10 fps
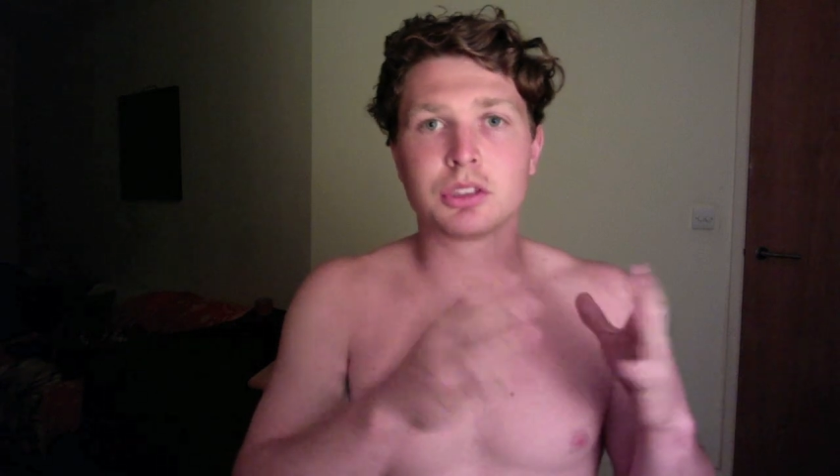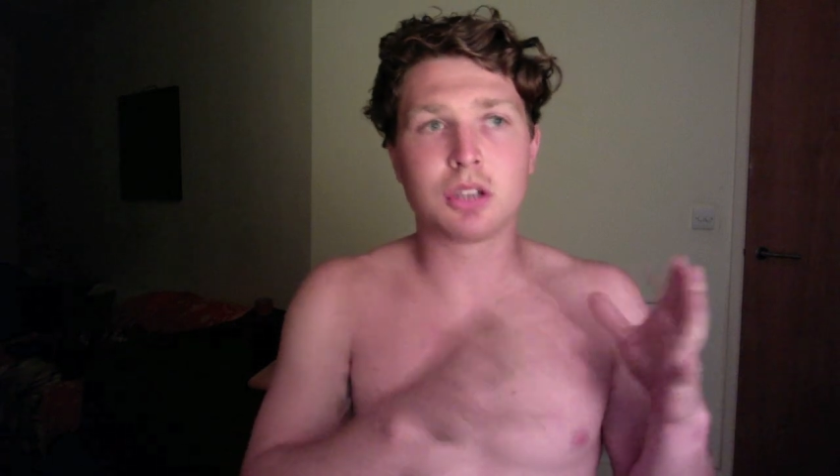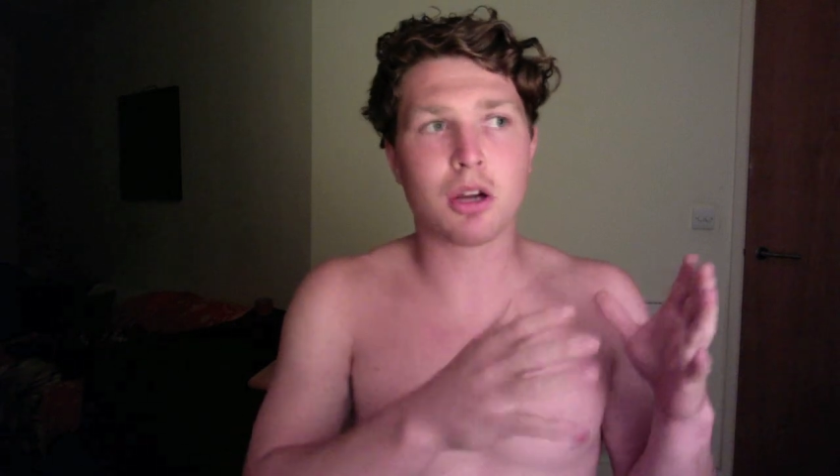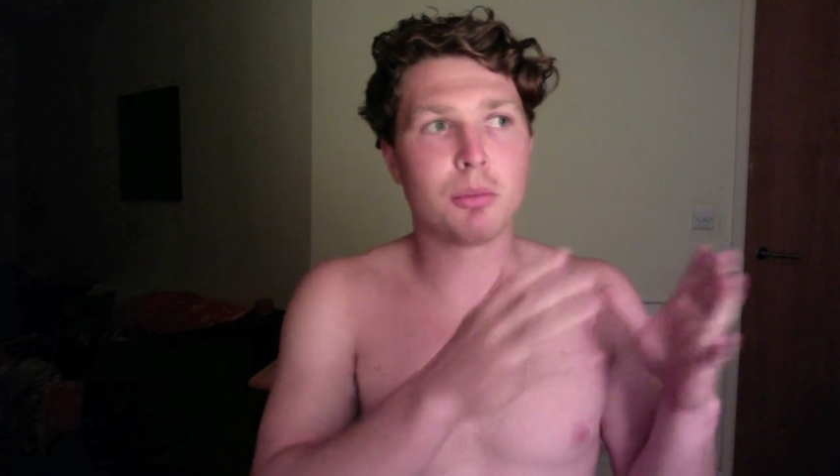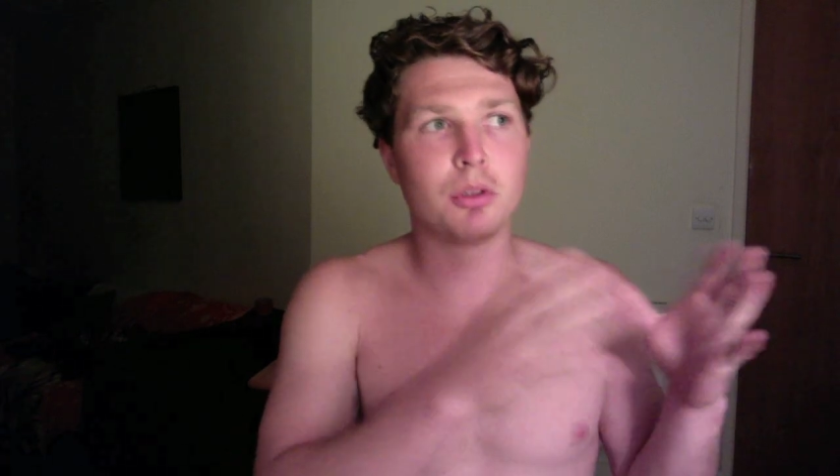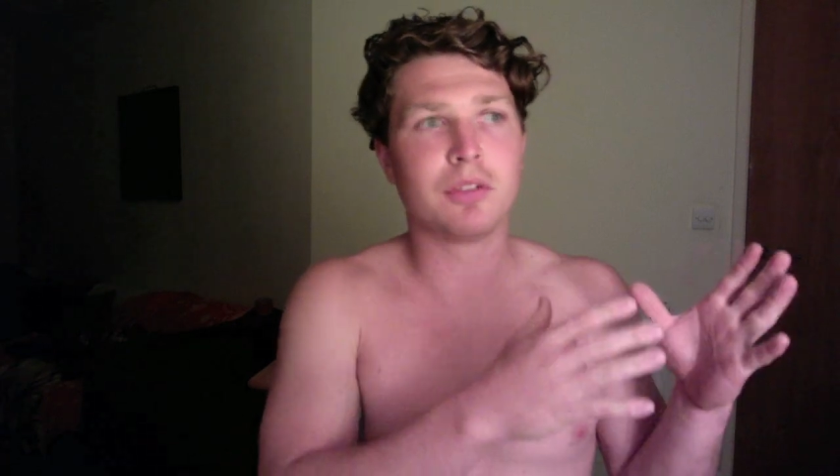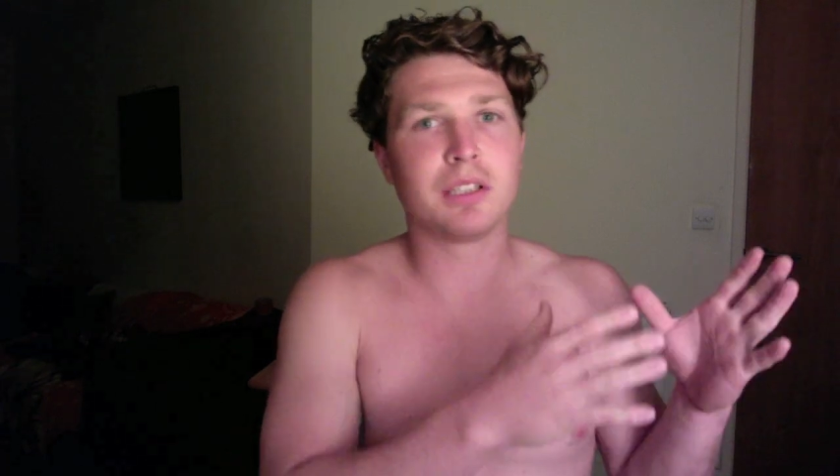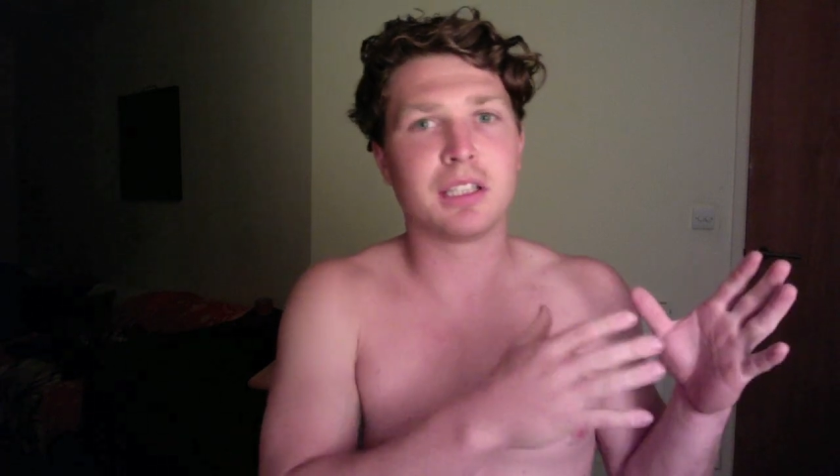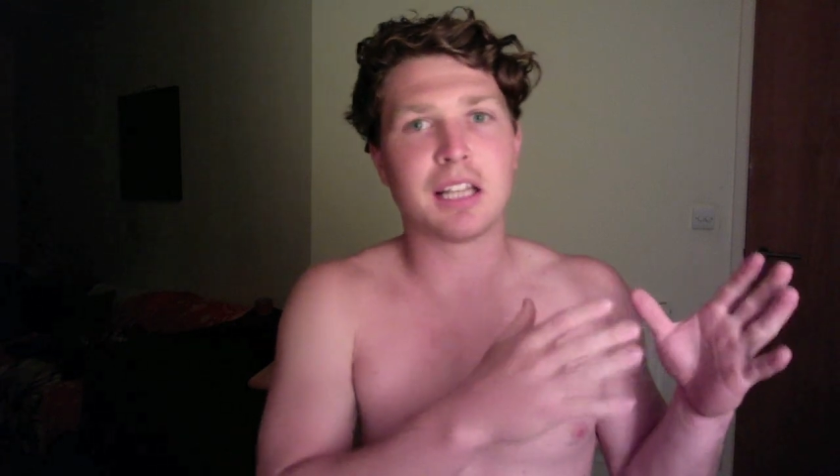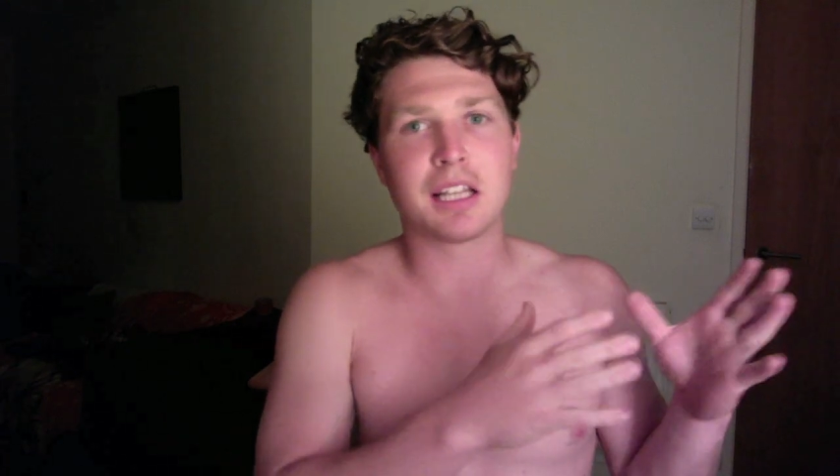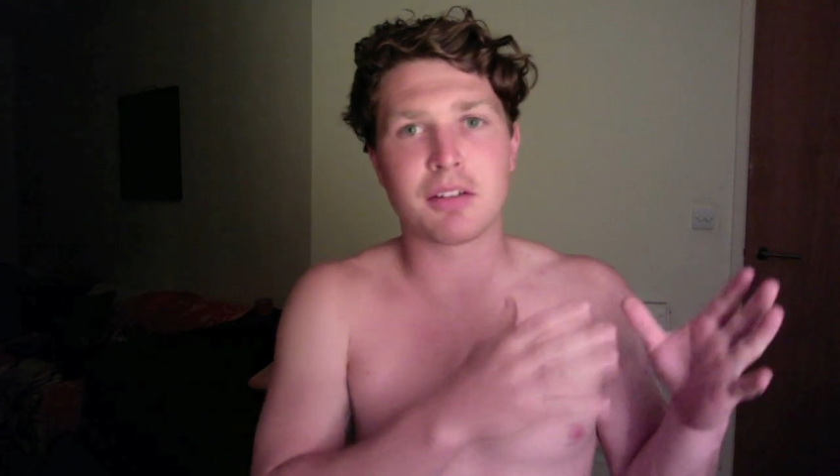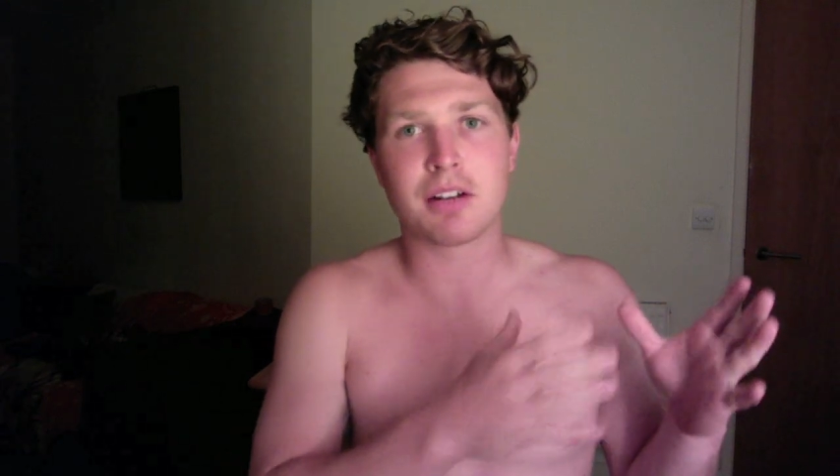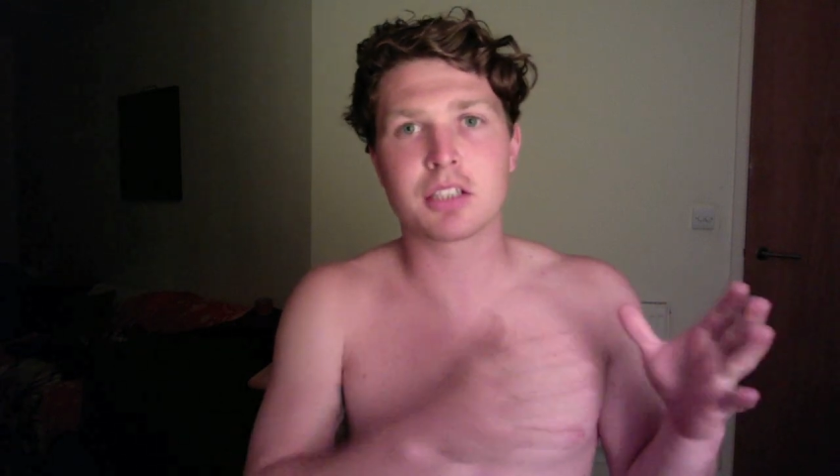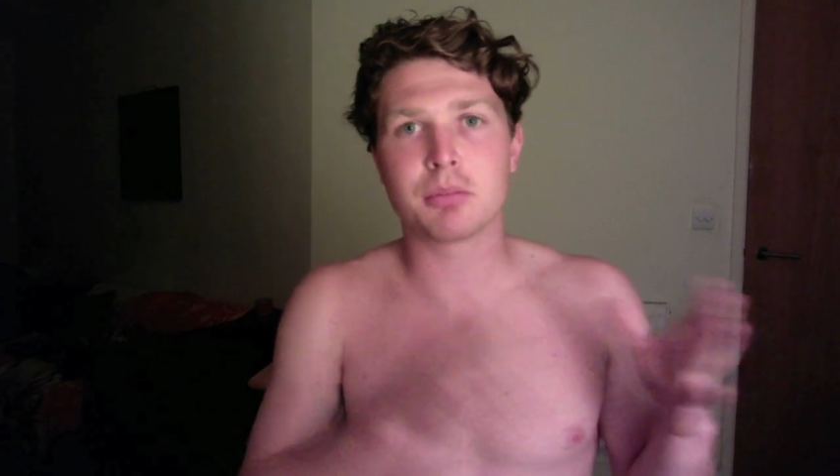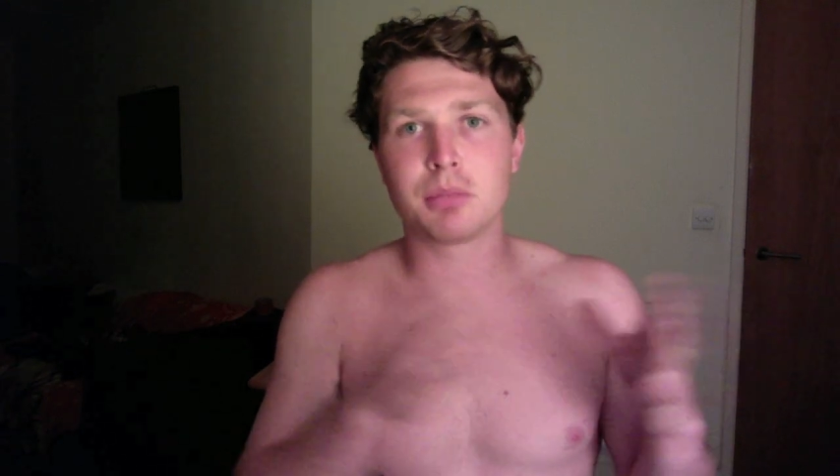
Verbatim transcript: start moving in that direction,